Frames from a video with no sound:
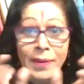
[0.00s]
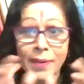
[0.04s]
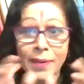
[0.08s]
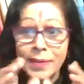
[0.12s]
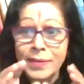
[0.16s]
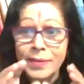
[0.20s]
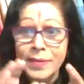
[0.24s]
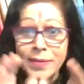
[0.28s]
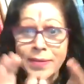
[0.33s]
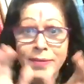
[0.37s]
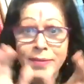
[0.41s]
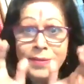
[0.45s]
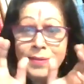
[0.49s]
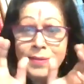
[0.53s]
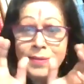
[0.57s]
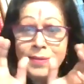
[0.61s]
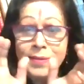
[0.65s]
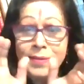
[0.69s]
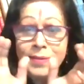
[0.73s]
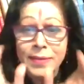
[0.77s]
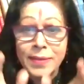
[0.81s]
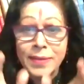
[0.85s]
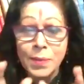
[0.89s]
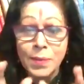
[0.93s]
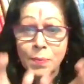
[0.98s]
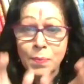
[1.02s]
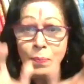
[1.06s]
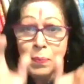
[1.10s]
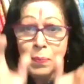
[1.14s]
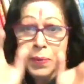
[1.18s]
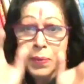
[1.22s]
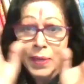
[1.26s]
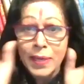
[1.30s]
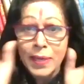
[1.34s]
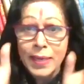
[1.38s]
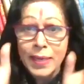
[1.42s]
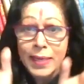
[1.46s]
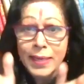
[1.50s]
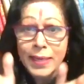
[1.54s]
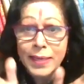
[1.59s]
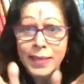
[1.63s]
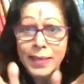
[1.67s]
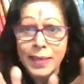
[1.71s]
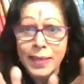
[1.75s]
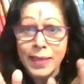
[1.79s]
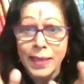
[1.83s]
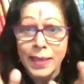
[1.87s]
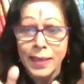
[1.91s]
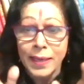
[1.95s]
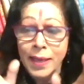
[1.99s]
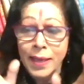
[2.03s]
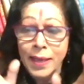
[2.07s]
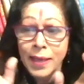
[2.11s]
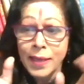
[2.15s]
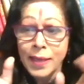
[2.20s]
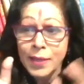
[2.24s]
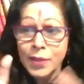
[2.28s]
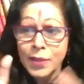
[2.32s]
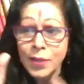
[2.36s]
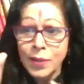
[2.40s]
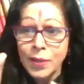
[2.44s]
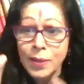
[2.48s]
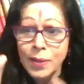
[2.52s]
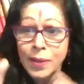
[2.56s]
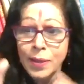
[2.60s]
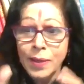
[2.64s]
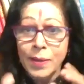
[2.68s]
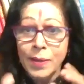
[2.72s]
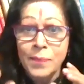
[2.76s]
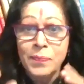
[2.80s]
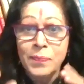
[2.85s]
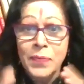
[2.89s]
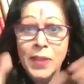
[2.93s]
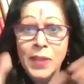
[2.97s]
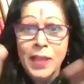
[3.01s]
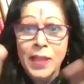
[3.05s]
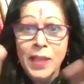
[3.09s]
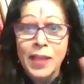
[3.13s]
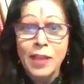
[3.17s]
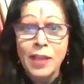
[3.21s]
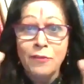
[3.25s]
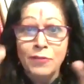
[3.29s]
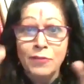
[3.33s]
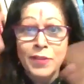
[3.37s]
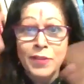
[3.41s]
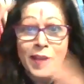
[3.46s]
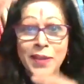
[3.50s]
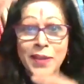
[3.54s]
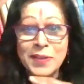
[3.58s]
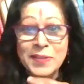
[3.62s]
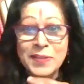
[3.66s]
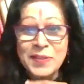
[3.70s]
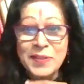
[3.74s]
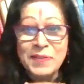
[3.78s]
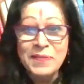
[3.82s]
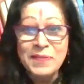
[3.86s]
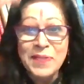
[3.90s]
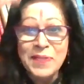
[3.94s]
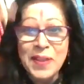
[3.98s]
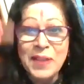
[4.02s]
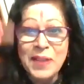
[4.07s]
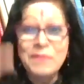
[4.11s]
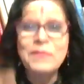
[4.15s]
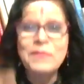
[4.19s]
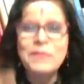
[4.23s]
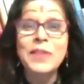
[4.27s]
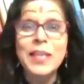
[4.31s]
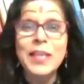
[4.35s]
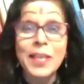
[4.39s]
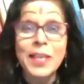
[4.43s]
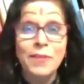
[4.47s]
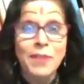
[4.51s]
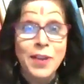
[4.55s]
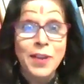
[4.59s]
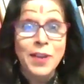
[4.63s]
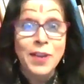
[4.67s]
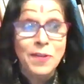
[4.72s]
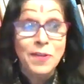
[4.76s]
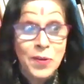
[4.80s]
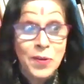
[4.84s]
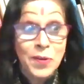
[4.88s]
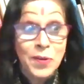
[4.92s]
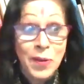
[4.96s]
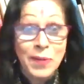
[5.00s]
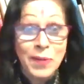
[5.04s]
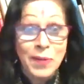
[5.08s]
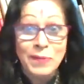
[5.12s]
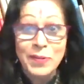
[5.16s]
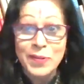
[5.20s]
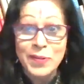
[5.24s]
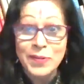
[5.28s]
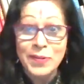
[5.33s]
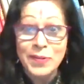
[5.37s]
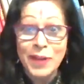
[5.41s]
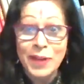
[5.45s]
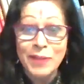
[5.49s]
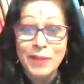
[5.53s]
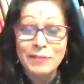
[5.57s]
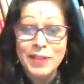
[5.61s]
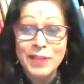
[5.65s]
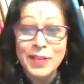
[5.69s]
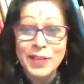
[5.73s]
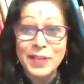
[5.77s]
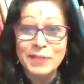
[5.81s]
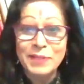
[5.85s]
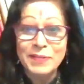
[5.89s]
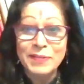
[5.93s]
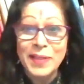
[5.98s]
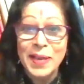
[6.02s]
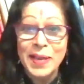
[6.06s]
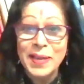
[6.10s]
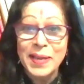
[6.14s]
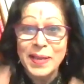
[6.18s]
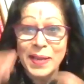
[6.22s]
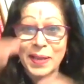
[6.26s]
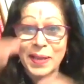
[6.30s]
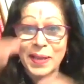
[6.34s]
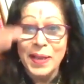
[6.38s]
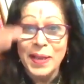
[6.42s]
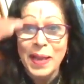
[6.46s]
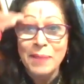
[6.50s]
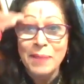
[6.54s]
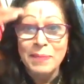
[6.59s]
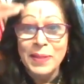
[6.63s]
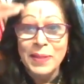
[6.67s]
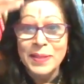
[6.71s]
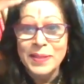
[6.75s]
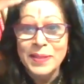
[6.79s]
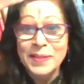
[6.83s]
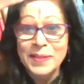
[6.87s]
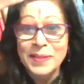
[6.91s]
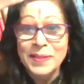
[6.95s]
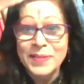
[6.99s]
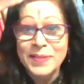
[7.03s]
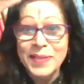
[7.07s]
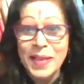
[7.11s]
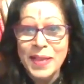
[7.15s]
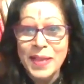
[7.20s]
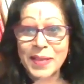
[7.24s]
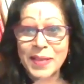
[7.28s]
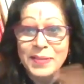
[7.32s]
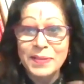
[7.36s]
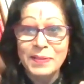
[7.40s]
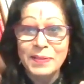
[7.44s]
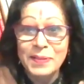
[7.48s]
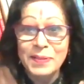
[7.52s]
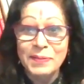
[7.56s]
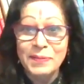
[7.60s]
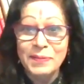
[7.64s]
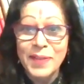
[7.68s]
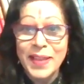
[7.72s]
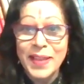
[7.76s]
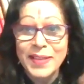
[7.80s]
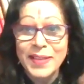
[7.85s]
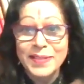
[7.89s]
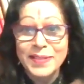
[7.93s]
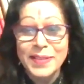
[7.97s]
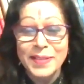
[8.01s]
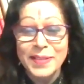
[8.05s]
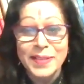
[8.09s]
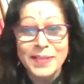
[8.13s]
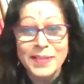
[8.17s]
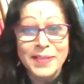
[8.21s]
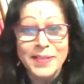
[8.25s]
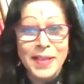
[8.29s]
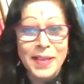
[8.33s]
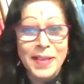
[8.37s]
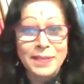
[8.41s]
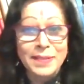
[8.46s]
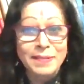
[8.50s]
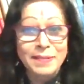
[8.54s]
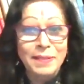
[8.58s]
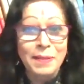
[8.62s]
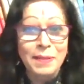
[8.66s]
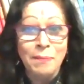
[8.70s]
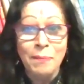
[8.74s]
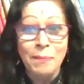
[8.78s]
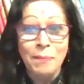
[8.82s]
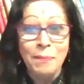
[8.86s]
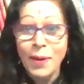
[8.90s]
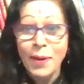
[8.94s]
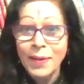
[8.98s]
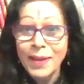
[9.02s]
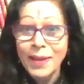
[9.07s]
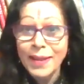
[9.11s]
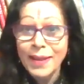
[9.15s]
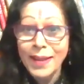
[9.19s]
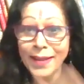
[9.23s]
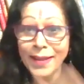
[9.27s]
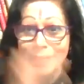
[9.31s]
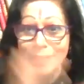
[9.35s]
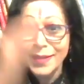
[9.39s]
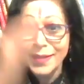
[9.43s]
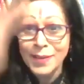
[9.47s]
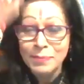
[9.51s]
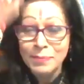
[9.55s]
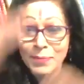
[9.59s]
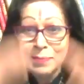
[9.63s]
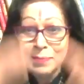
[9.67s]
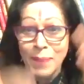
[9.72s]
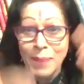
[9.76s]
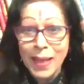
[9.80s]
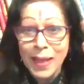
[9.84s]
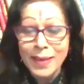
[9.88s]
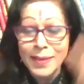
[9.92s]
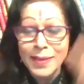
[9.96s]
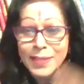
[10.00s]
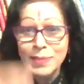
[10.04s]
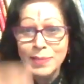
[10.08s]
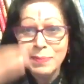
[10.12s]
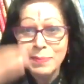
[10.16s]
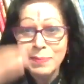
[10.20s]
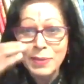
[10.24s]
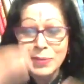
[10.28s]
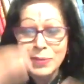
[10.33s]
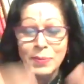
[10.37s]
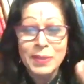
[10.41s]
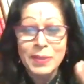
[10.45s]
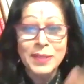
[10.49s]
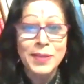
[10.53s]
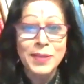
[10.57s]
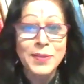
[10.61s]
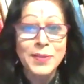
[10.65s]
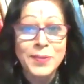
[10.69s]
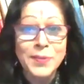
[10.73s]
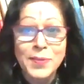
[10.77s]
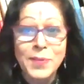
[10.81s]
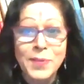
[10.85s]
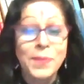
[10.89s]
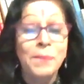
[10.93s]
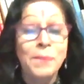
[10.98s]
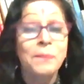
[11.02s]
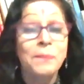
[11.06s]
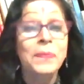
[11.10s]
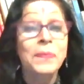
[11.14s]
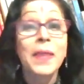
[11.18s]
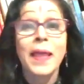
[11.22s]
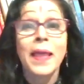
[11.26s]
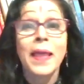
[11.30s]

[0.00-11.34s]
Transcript: it is completely, uh, if there is a, if even if you're going for graphic designing, I mean, the size of the face and the size of the body and the balance between the two,